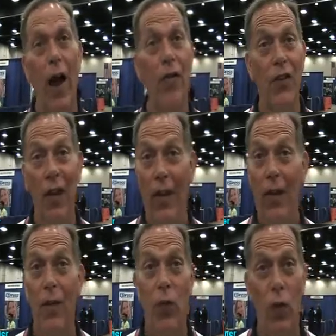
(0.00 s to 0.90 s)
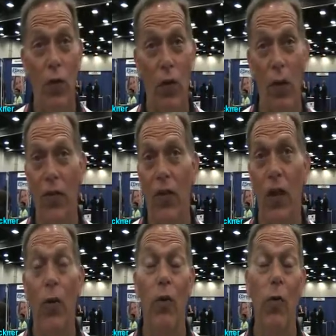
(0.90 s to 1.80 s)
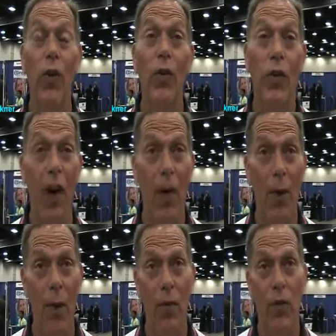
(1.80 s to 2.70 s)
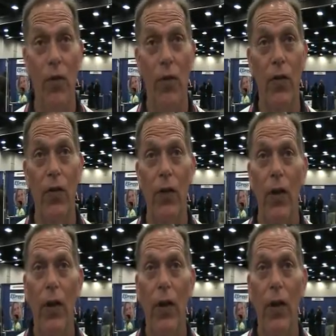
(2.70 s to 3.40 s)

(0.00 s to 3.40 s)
outstanding employers, I might say, with real job opportunities.